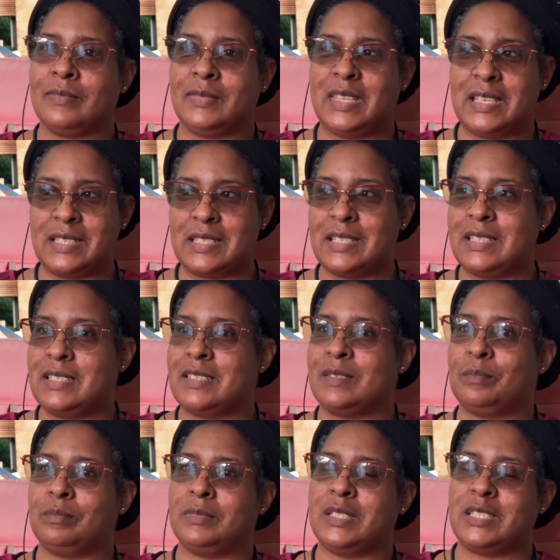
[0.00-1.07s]
This is
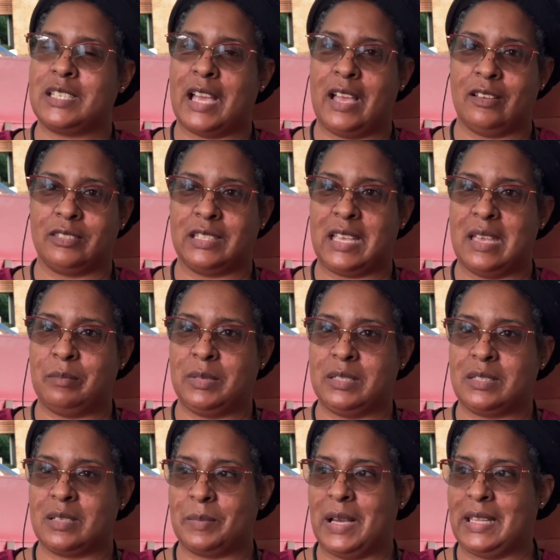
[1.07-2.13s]
the child that came
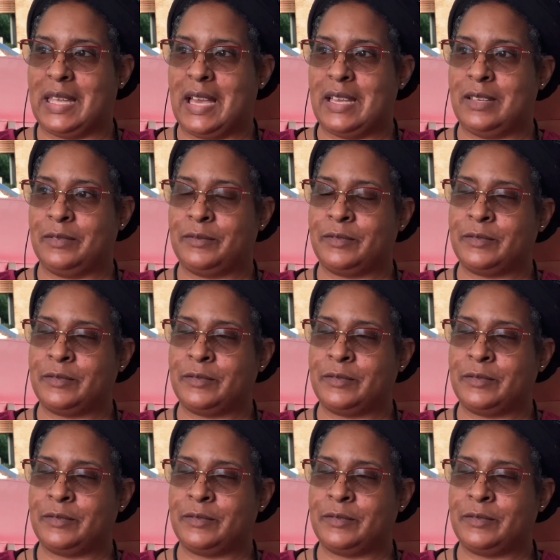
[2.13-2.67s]
into my life